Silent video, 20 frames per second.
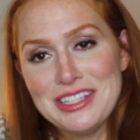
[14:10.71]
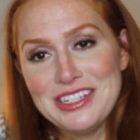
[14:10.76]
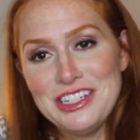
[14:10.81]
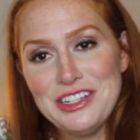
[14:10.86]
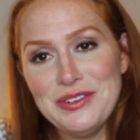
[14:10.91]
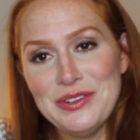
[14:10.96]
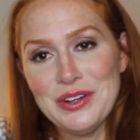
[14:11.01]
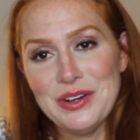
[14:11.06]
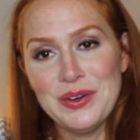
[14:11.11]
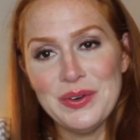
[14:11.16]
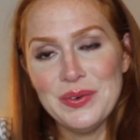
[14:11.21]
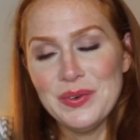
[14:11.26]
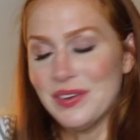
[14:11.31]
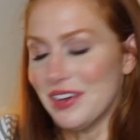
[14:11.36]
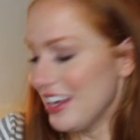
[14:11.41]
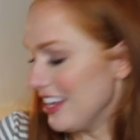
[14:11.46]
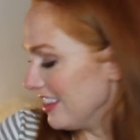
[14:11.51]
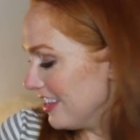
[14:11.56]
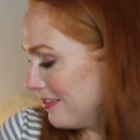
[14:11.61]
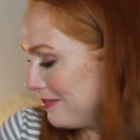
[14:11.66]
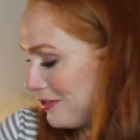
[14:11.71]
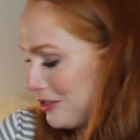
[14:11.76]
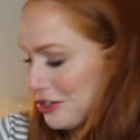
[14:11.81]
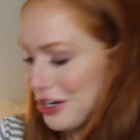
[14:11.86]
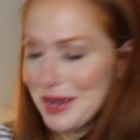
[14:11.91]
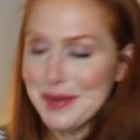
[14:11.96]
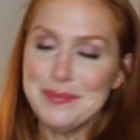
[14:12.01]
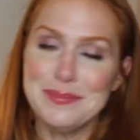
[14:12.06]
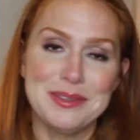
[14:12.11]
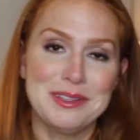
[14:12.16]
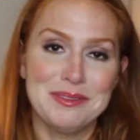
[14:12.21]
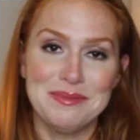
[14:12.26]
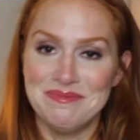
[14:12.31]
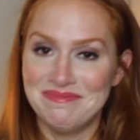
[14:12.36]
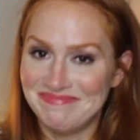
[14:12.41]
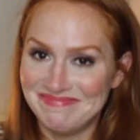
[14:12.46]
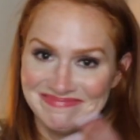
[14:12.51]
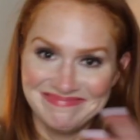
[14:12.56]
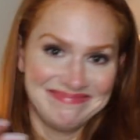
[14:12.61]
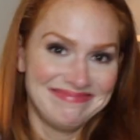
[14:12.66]
and you know I love stripes.
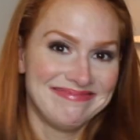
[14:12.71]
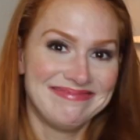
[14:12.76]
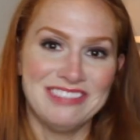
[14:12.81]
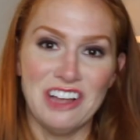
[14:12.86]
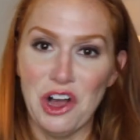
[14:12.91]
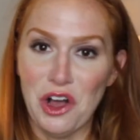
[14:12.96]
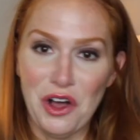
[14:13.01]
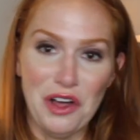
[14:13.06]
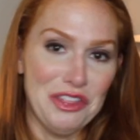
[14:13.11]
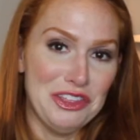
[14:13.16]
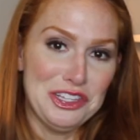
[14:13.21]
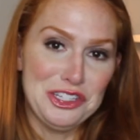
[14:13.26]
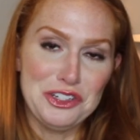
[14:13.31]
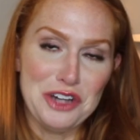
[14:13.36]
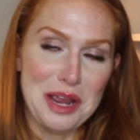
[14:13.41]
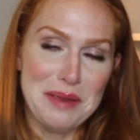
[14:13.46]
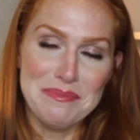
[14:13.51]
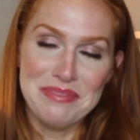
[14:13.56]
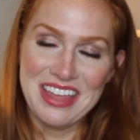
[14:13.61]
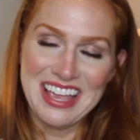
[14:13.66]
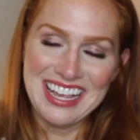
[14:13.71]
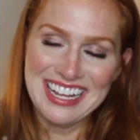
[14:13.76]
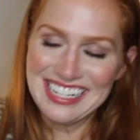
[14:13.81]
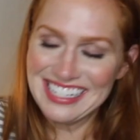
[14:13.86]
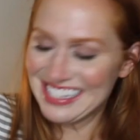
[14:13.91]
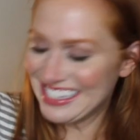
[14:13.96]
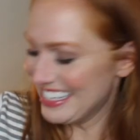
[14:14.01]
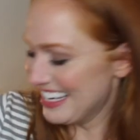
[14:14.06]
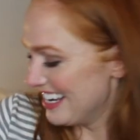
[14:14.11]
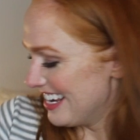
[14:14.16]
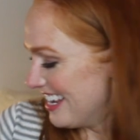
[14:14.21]
All the stripe things.